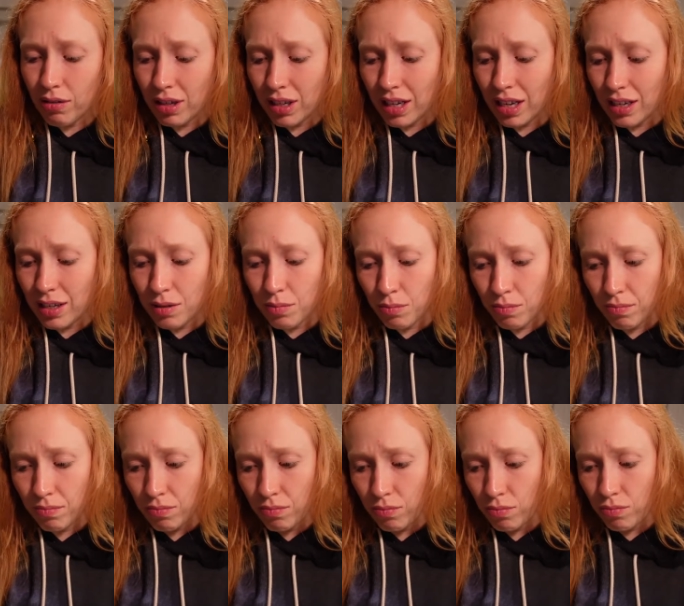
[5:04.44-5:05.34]
and get
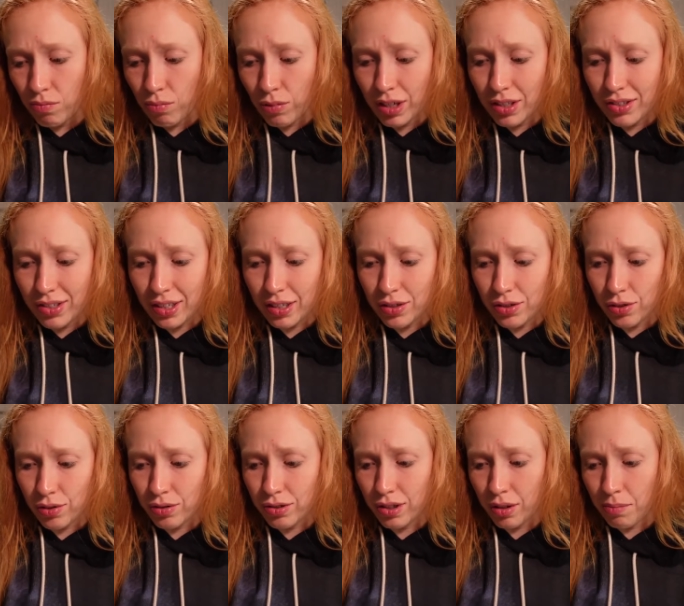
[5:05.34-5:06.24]
him Reese's
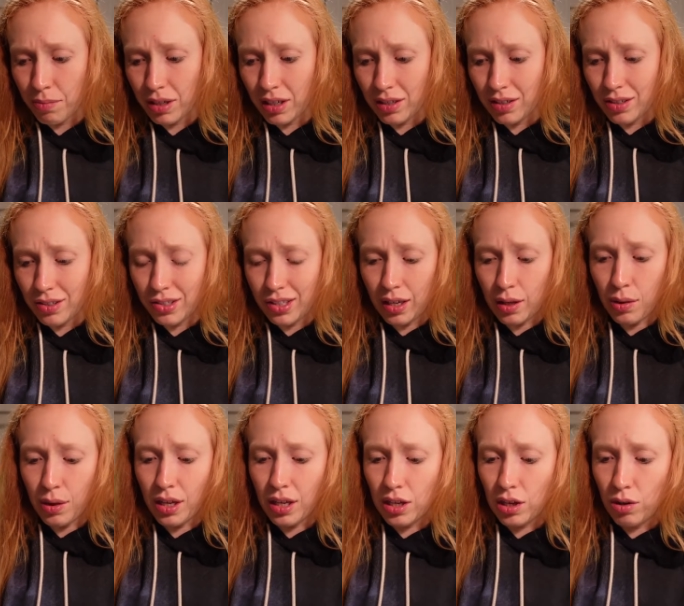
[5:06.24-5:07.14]
or something to say
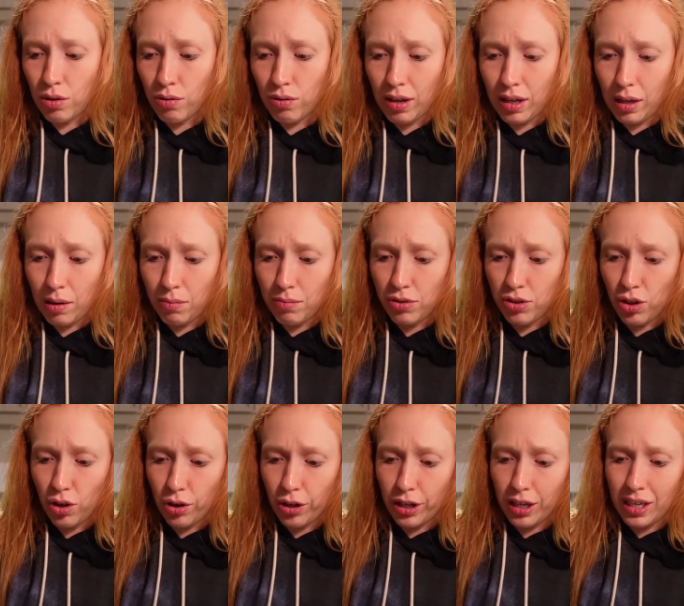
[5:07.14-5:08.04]
thank you, and I'm
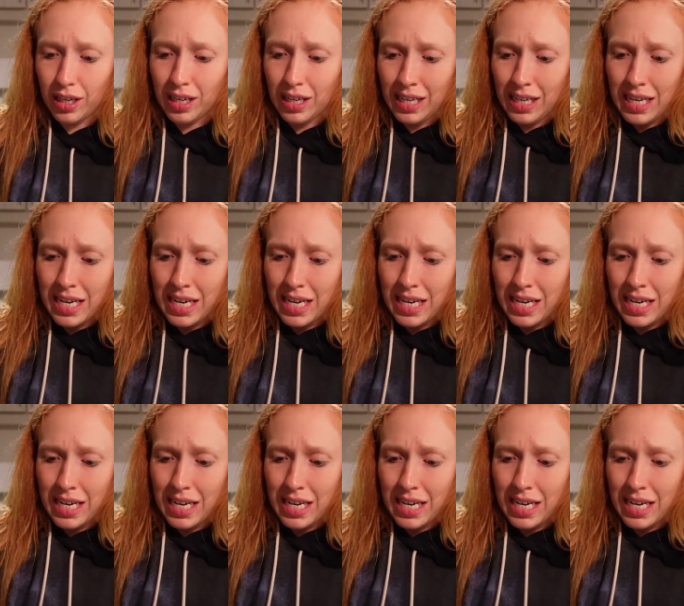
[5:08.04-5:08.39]
sorry